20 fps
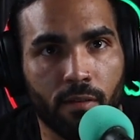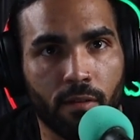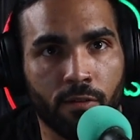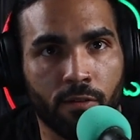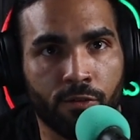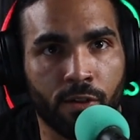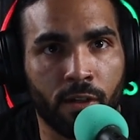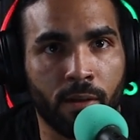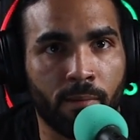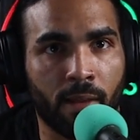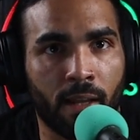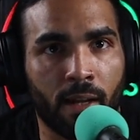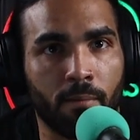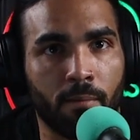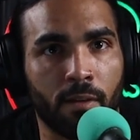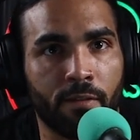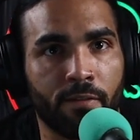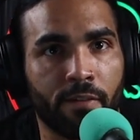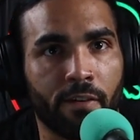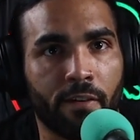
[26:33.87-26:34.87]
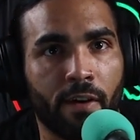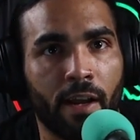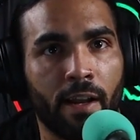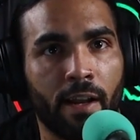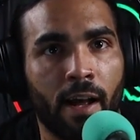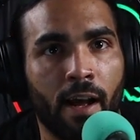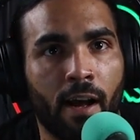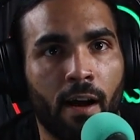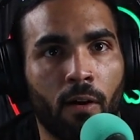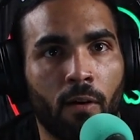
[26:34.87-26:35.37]
dream that I'm living right
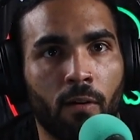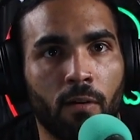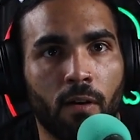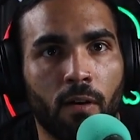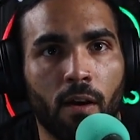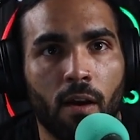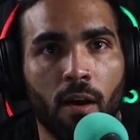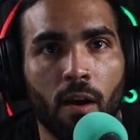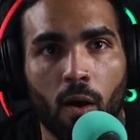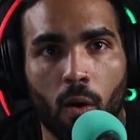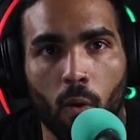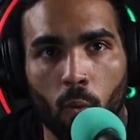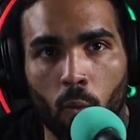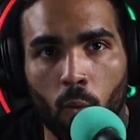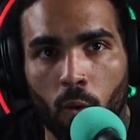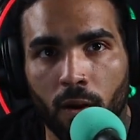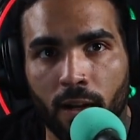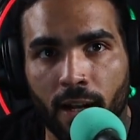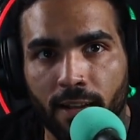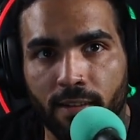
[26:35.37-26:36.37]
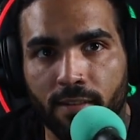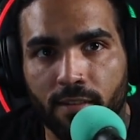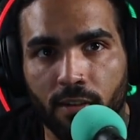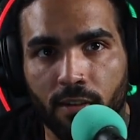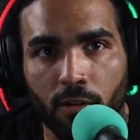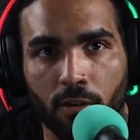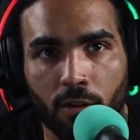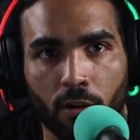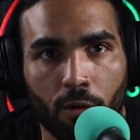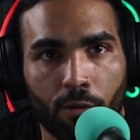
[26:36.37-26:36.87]
now, would I
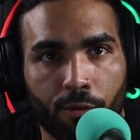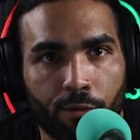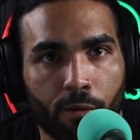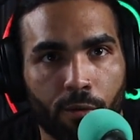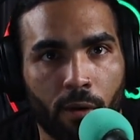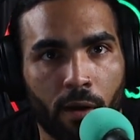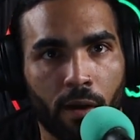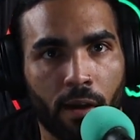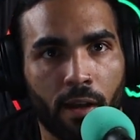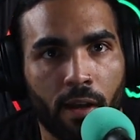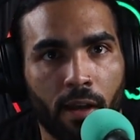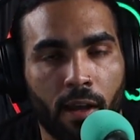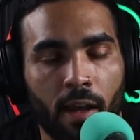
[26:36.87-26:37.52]
still go through it?